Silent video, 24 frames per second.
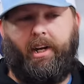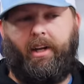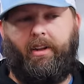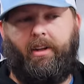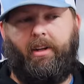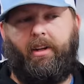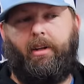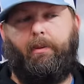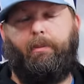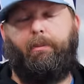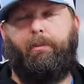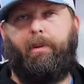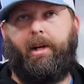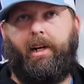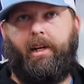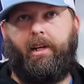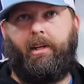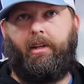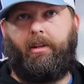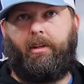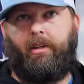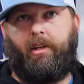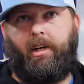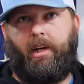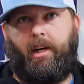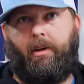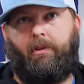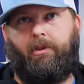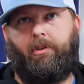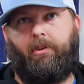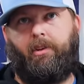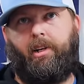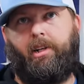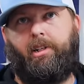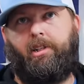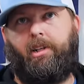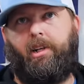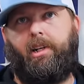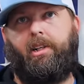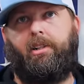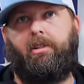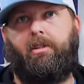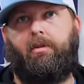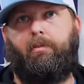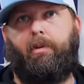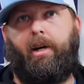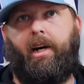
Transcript: and then immediately after they changed the